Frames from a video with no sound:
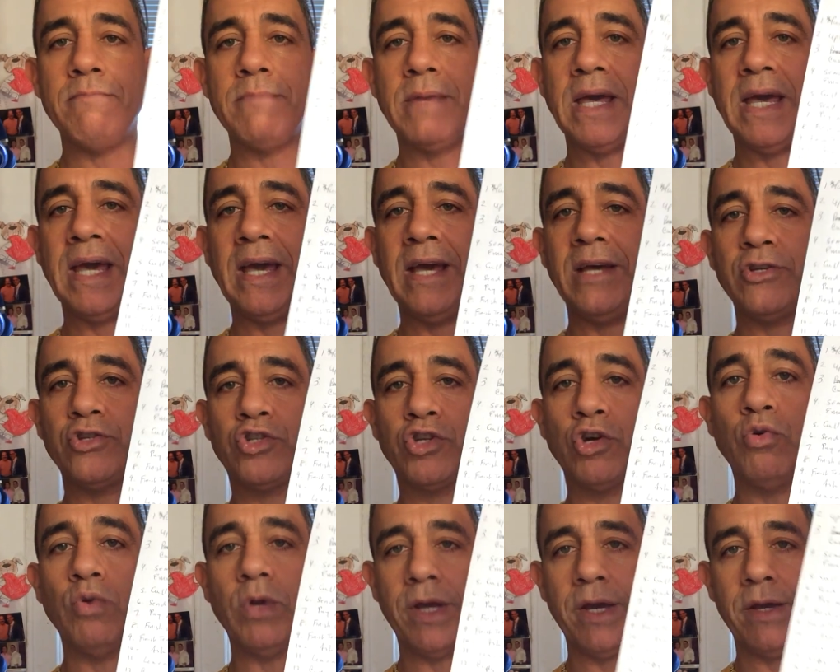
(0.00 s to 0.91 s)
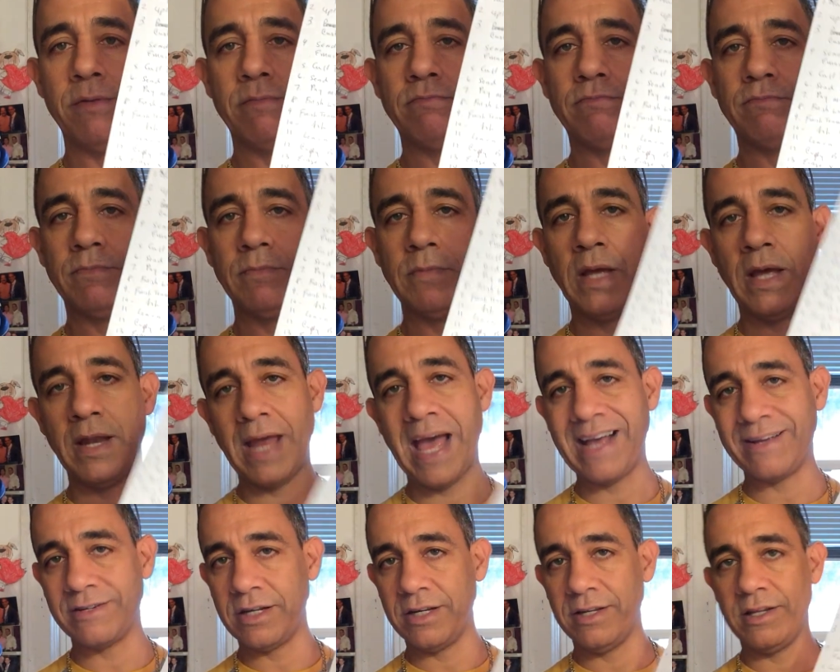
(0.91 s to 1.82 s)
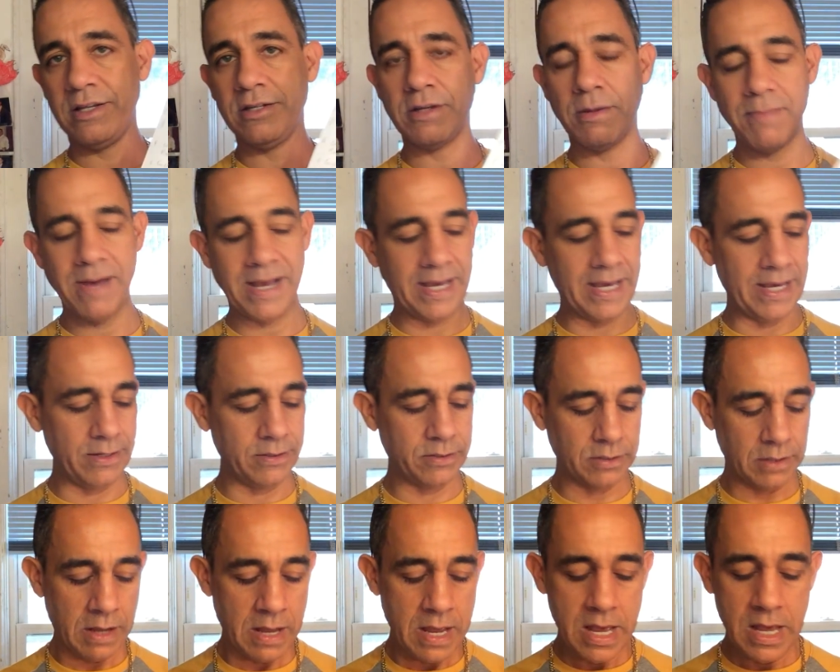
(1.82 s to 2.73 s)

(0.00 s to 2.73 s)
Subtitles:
is Julian, and actually these are my kids.